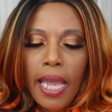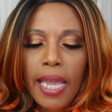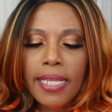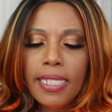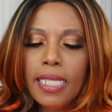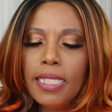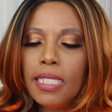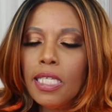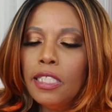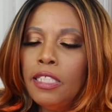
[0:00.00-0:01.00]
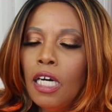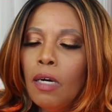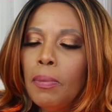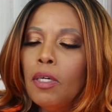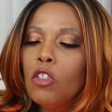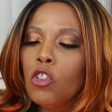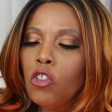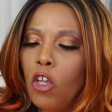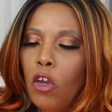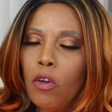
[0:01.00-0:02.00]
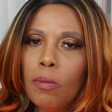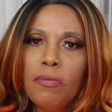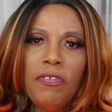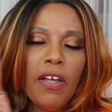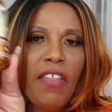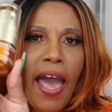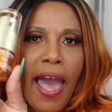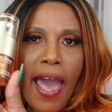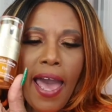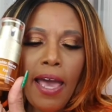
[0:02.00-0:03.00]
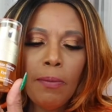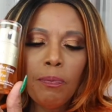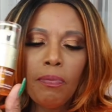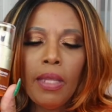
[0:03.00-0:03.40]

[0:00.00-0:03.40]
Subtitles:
and this is a double serum for the eye,